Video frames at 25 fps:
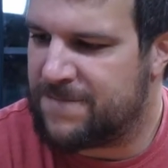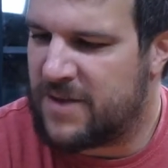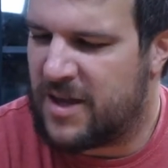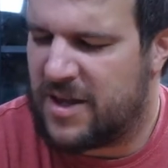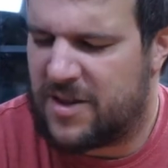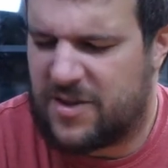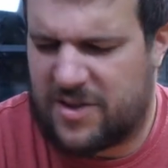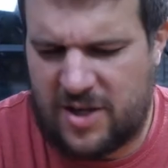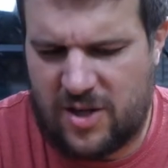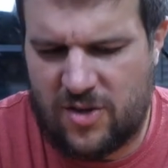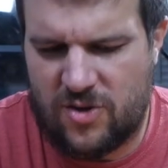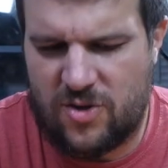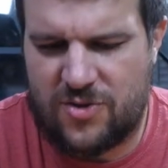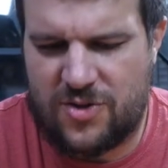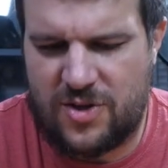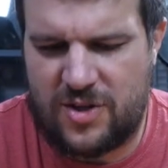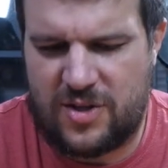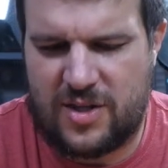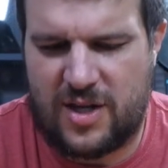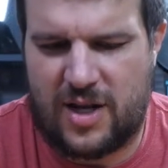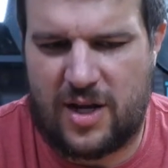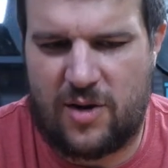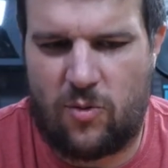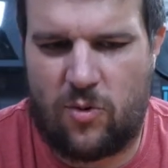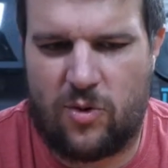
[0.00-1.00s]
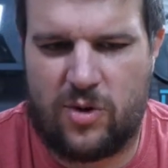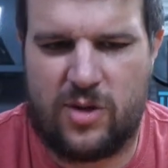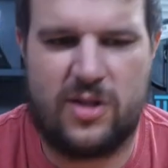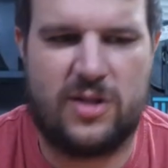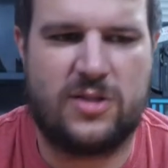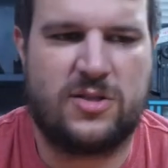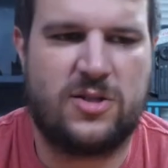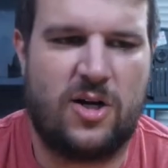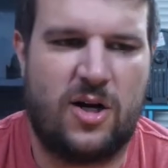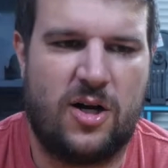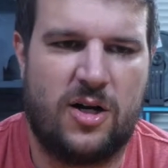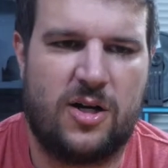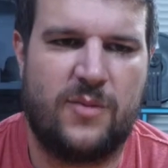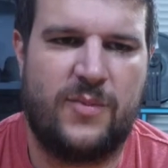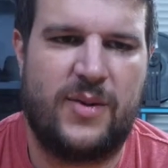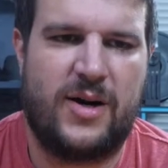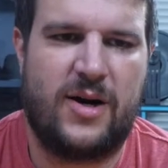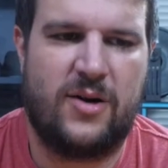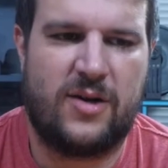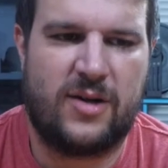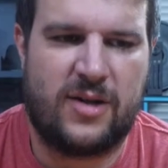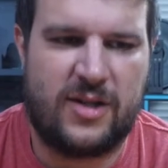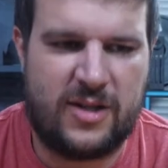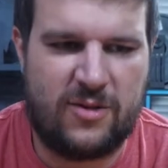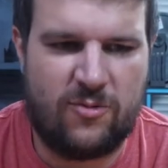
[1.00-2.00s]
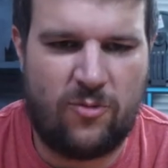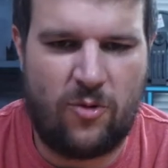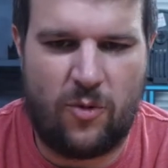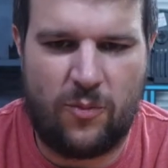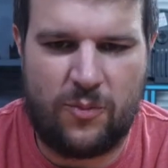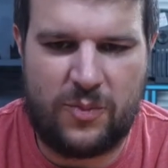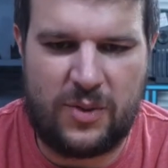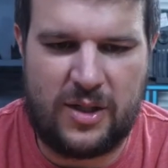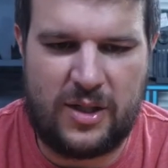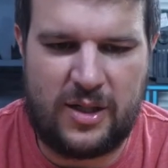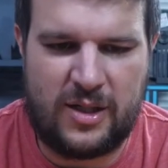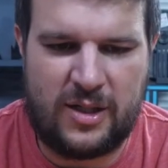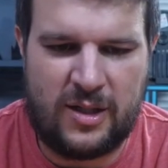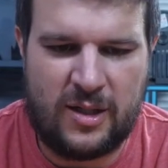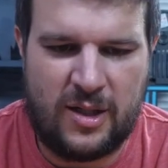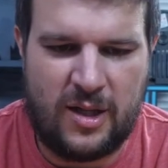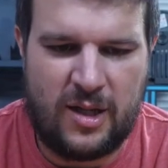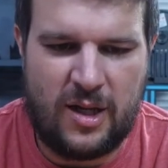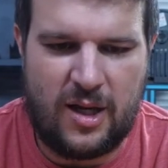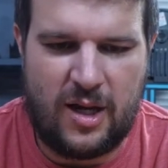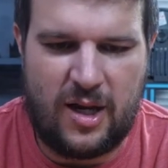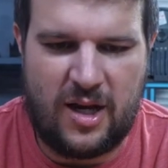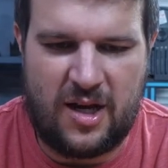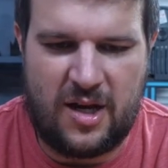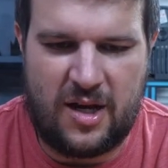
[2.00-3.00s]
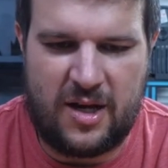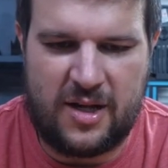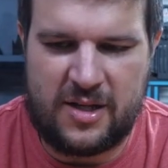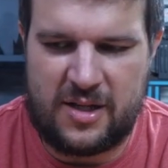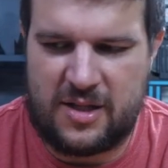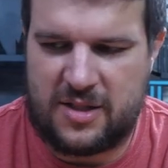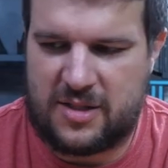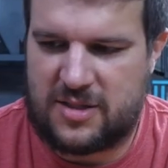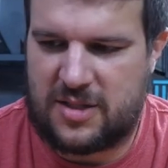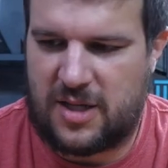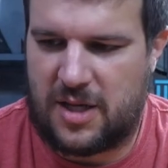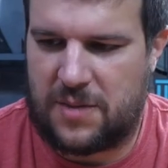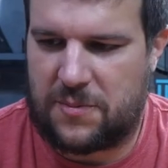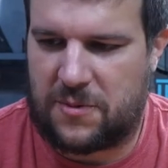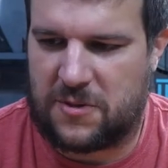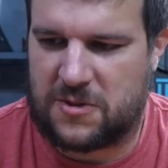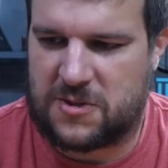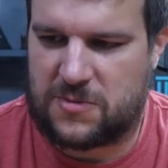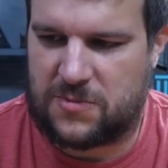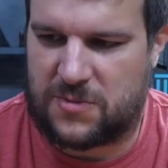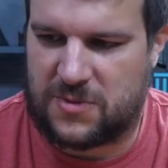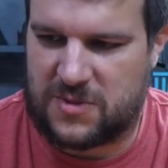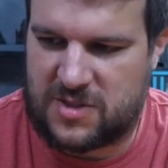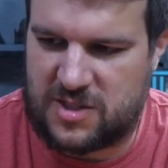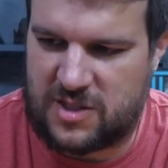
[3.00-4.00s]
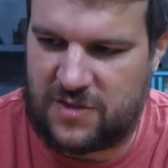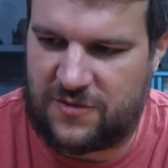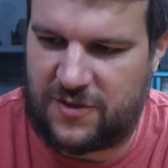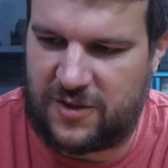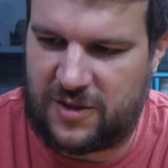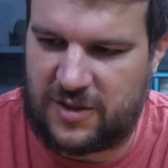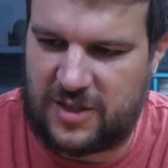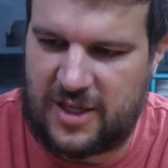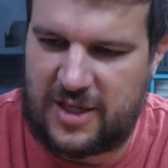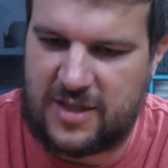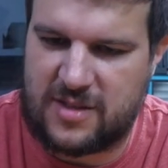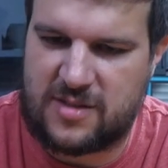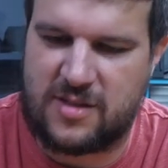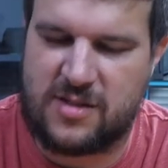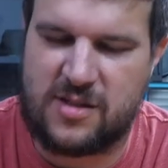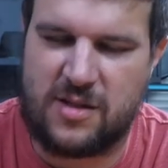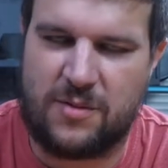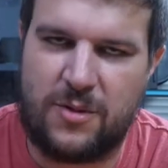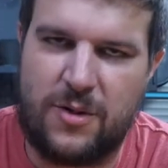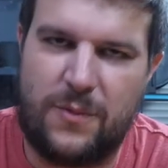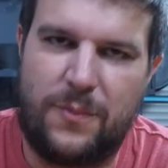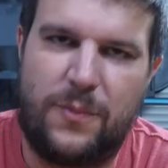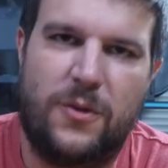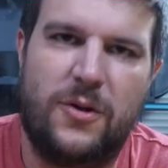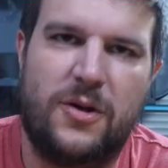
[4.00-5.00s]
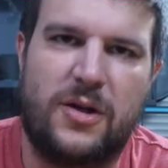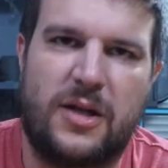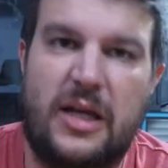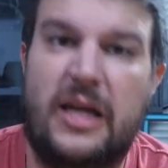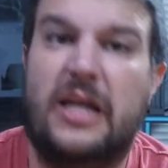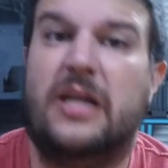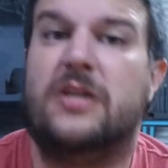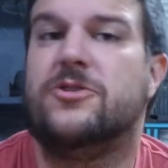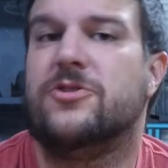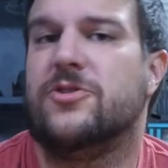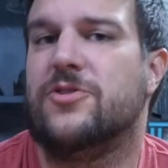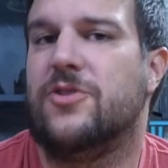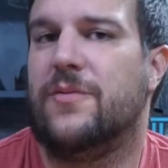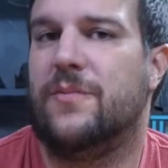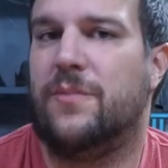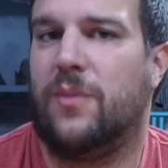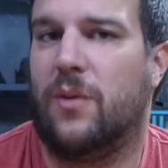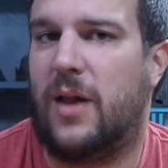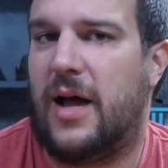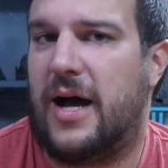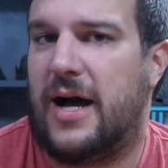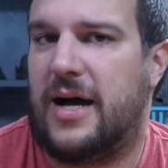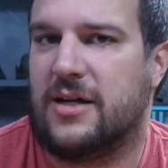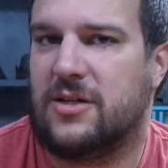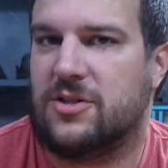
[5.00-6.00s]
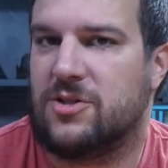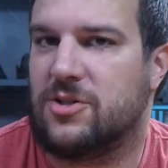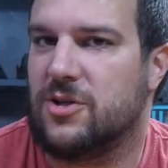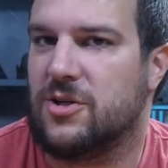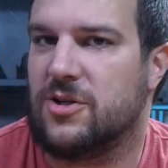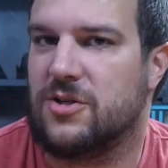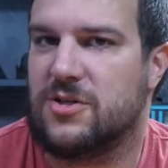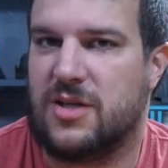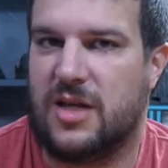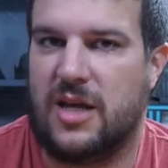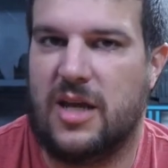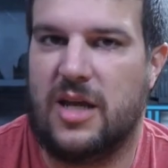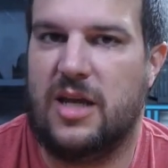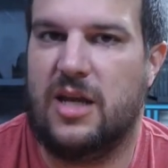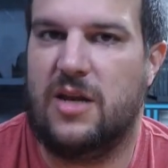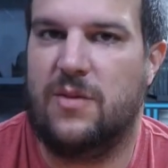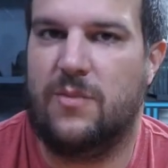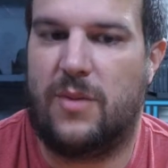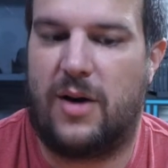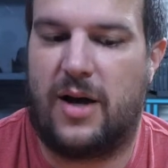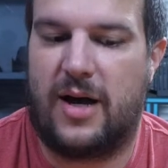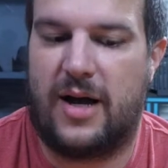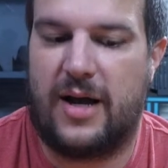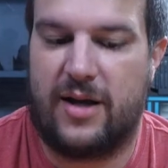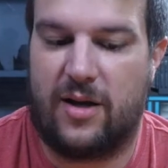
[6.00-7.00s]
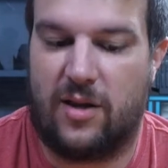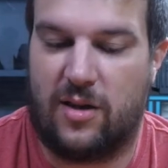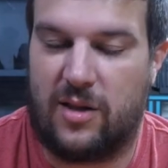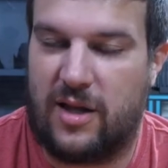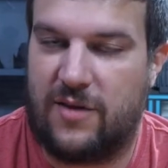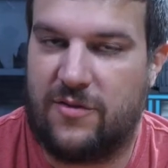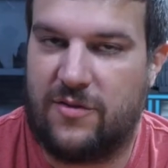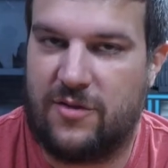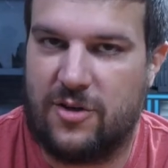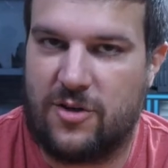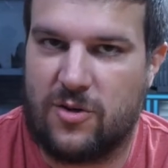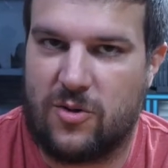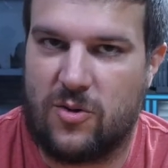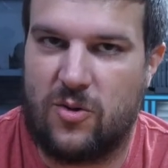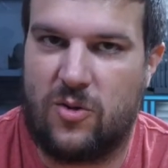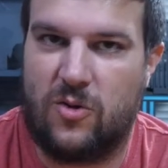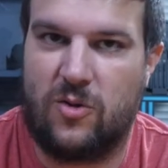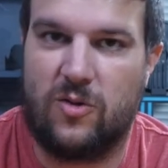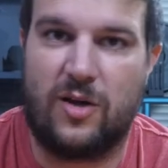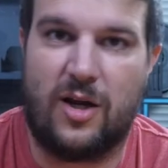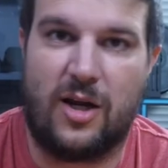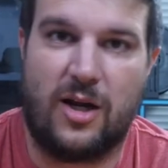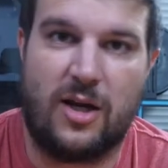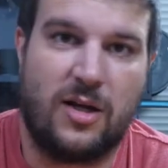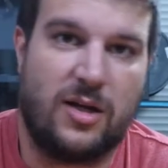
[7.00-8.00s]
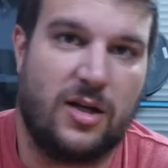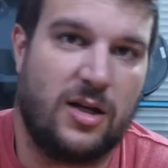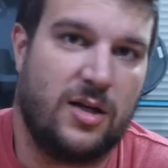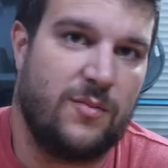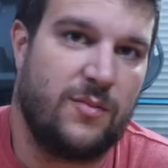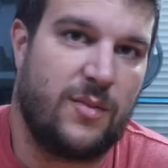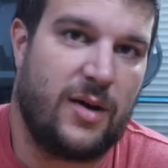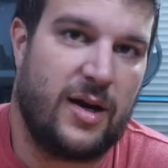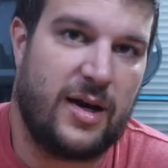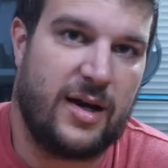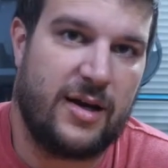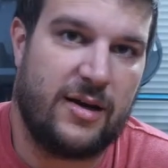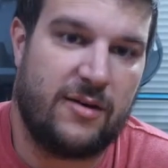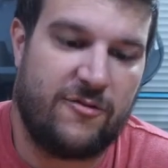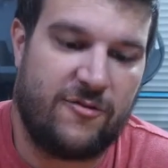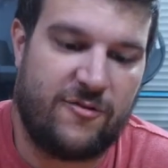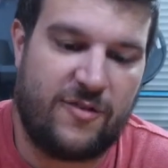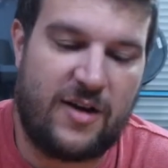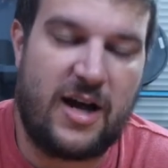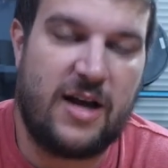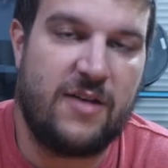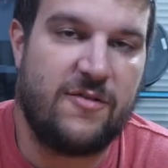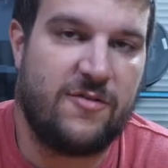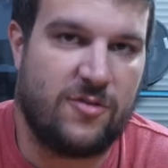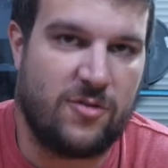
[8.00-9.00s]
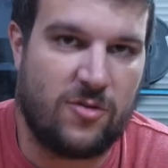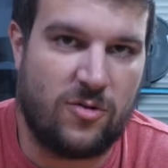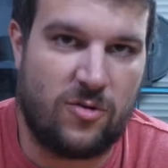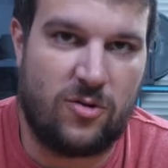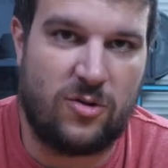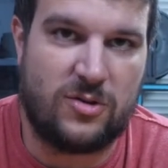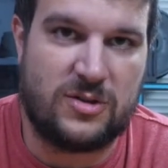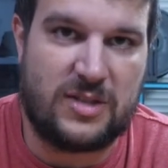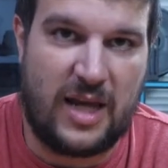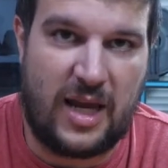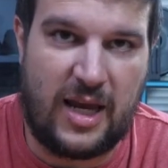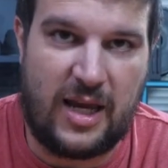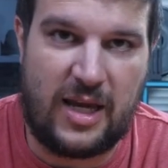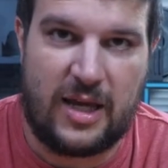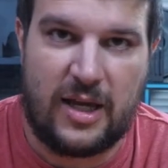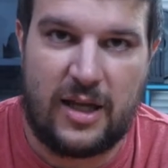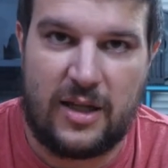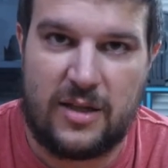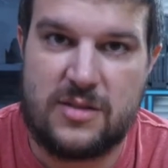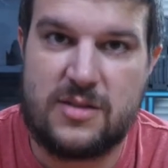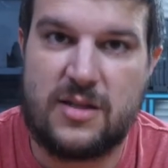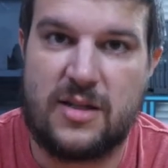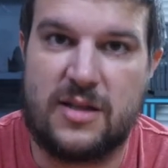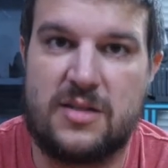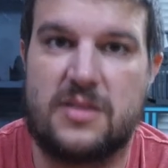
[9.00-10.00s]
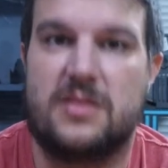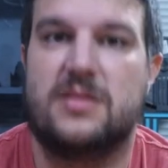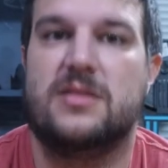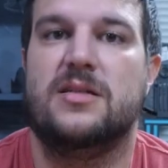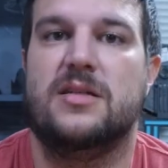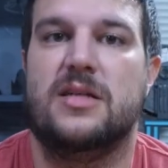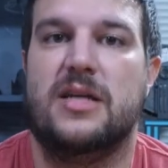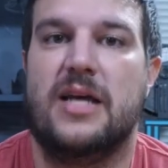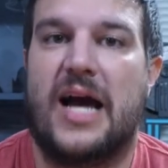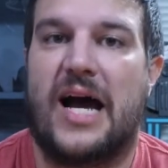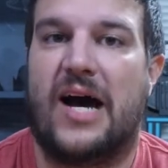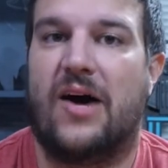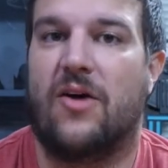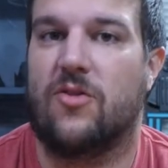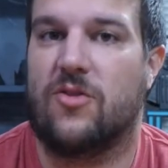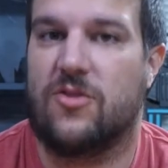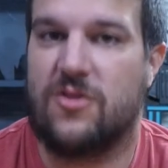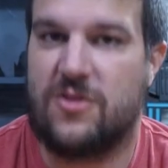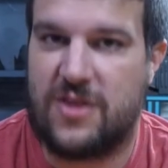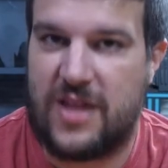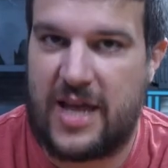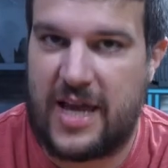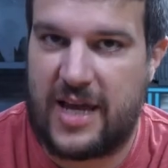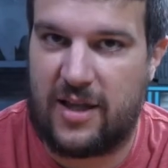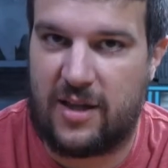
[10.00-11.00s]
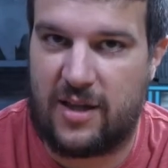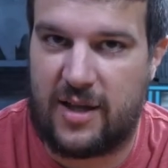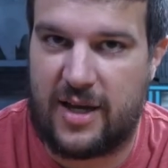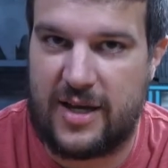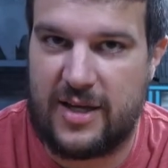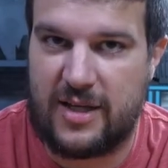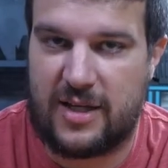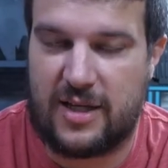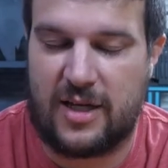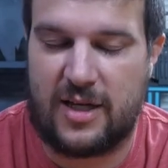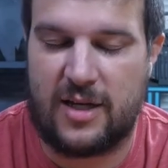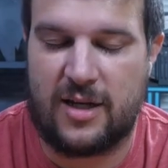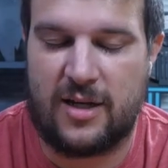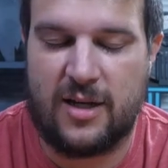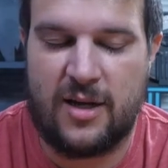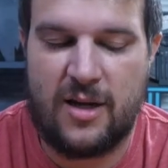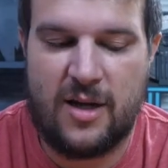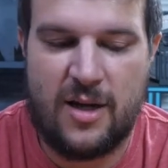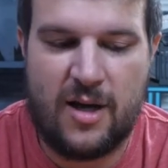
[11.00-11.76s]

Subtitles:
The other thing that I wanted to talk about, and it won't be any type of specific test, is I'm going to put each of the blasters in my 11-year-old and in my 5-year-old's hands and see how they like it.